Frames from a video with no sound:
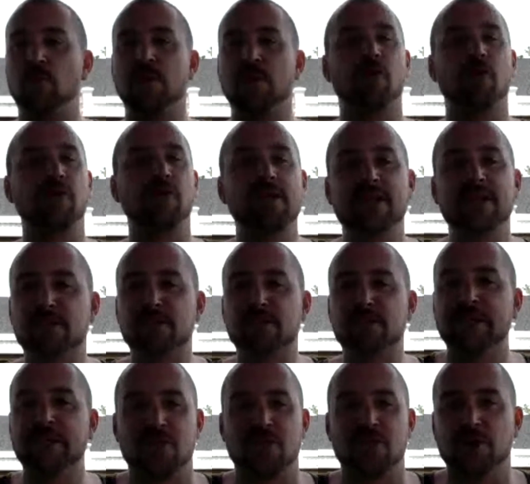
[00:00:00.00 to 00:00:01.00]
We only need to
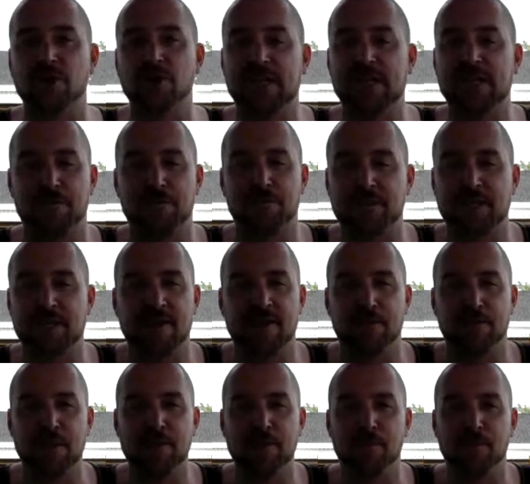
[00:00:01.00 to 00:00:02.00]
reach those 10% of
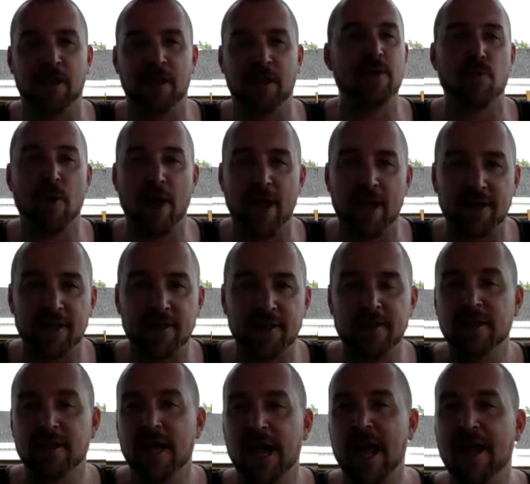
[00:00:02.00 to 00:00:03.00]
the people anyway.
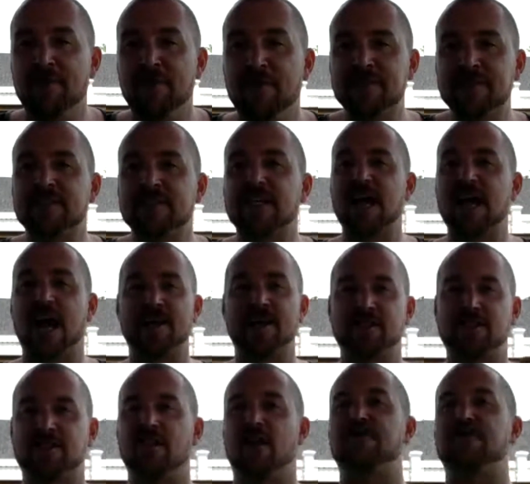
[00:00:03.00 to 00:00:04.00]
And this is the kind
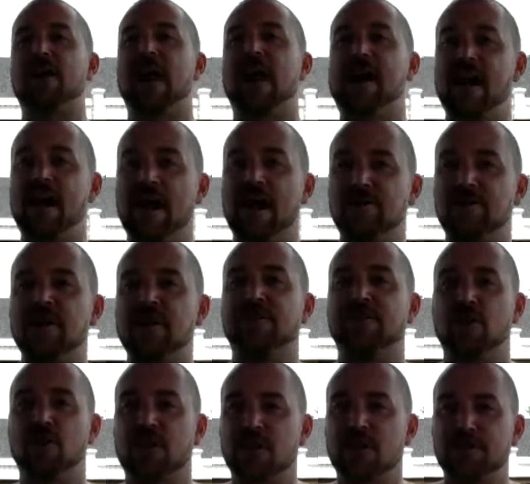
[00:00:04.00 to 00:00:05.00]
of stuff that I think
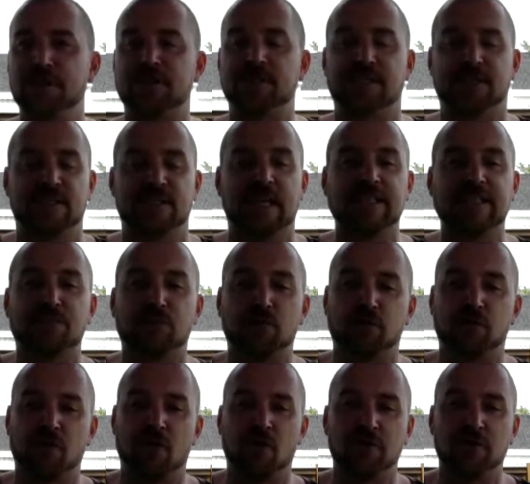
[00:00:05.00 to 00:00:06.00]
if you're going to be
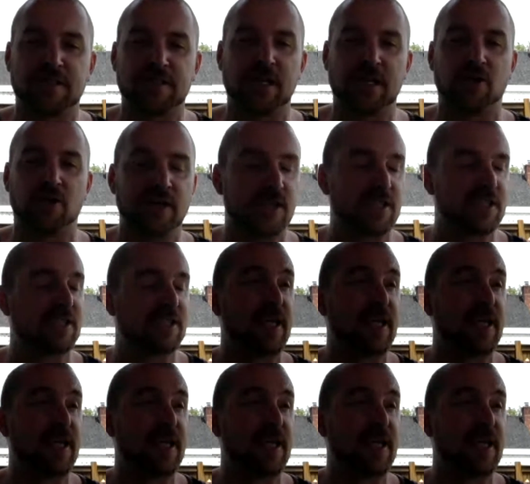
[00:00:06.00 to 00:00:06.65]
successful in wholesale real